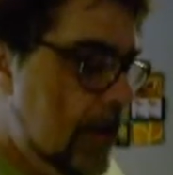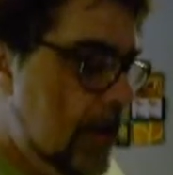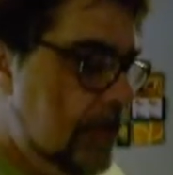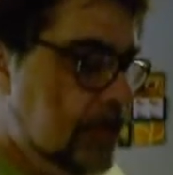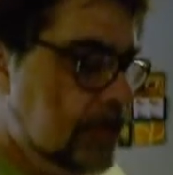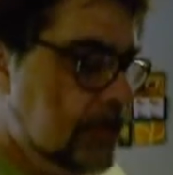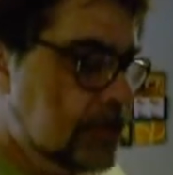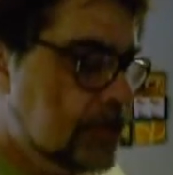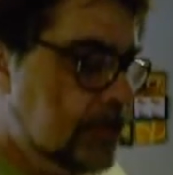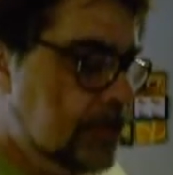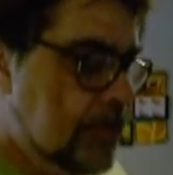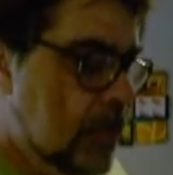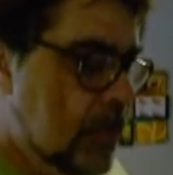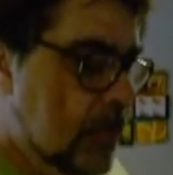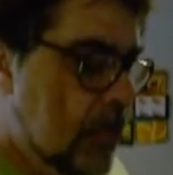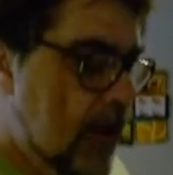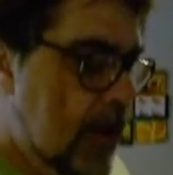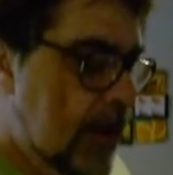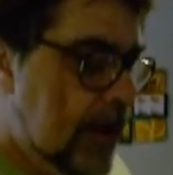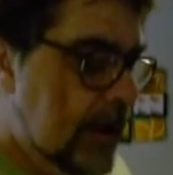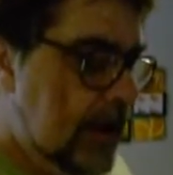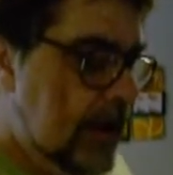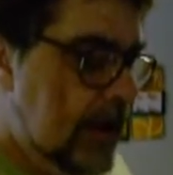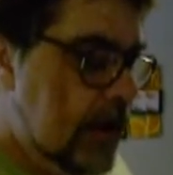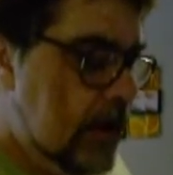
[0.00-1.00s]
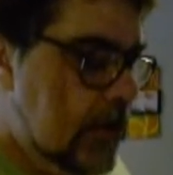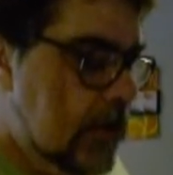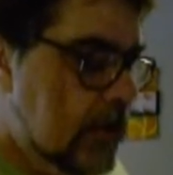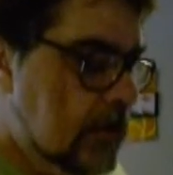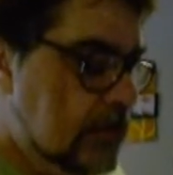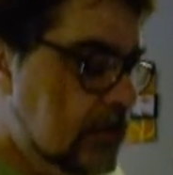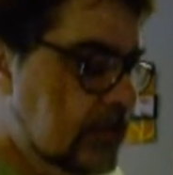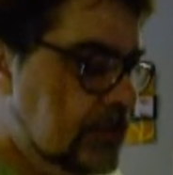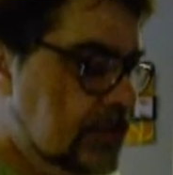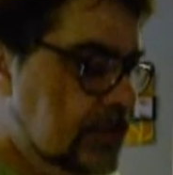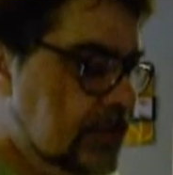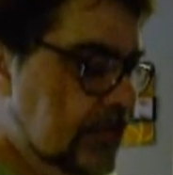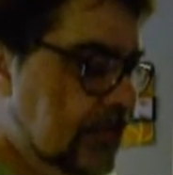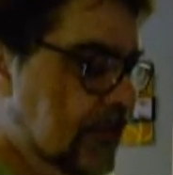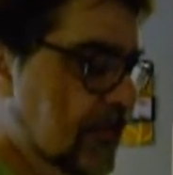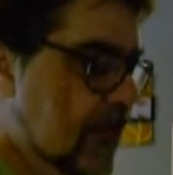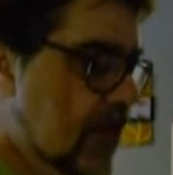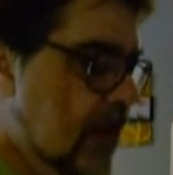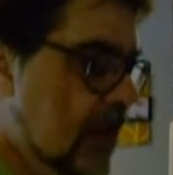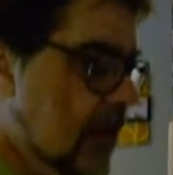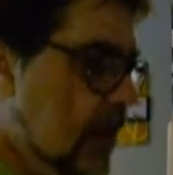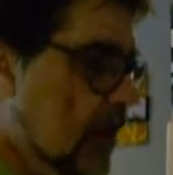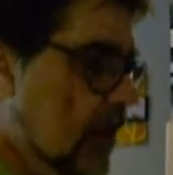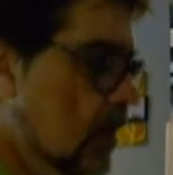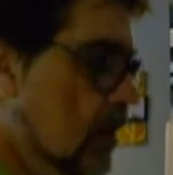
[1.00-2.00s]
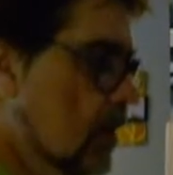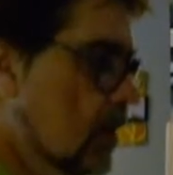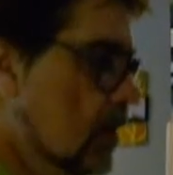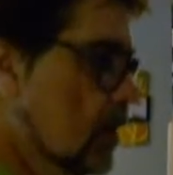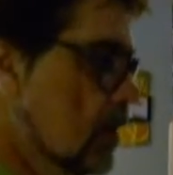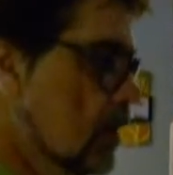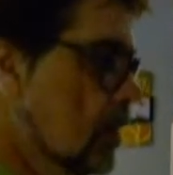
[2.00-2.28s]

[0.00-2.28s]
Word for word: Put some oregano, some fennel,